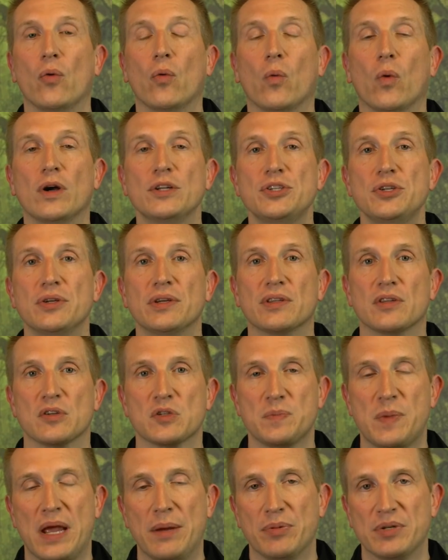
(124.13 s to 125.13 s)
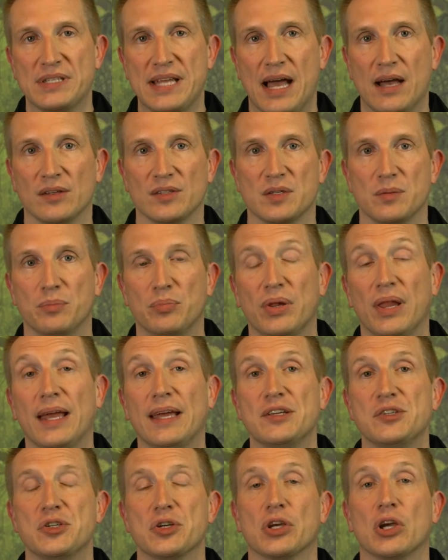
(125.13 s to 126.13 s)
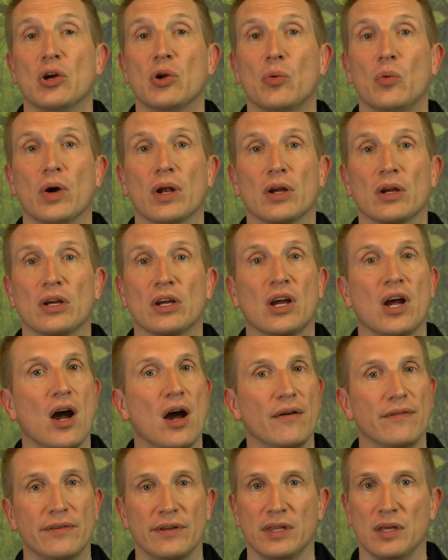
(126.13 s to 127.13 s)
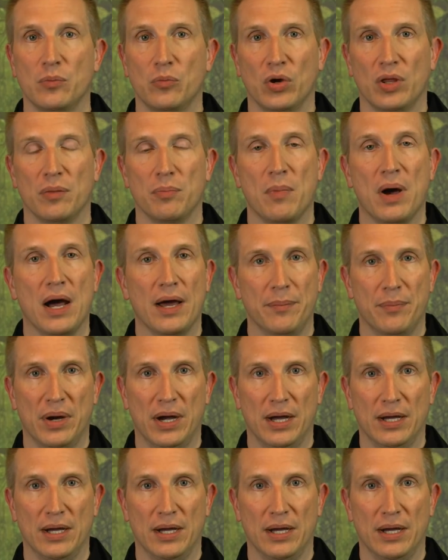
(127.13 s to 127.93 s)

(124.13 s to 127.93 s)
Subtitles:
once you get those paper towels in place, you're going to want to cover them with Mod